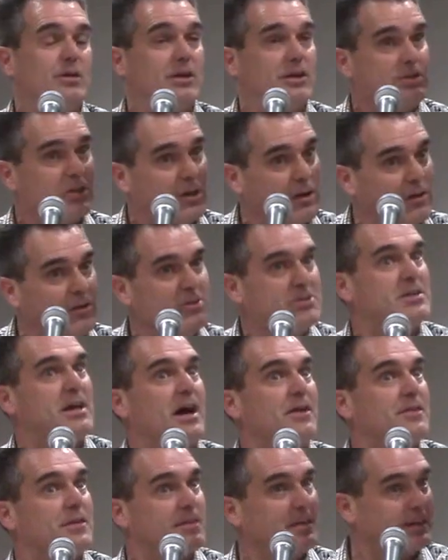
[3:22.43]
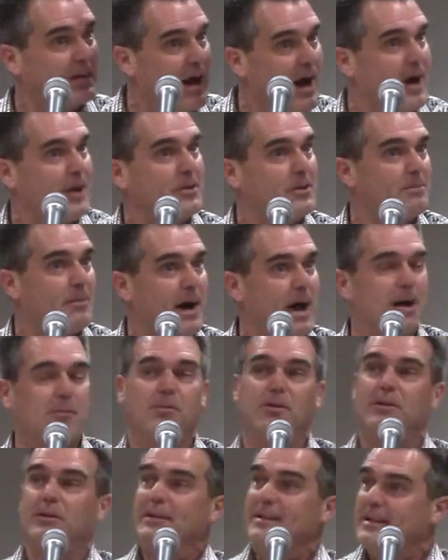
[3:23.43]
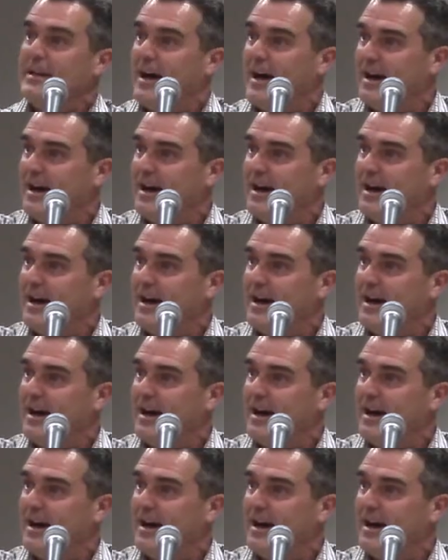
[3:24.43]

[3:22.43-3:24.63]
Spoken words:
And it turns out that the God of the Bible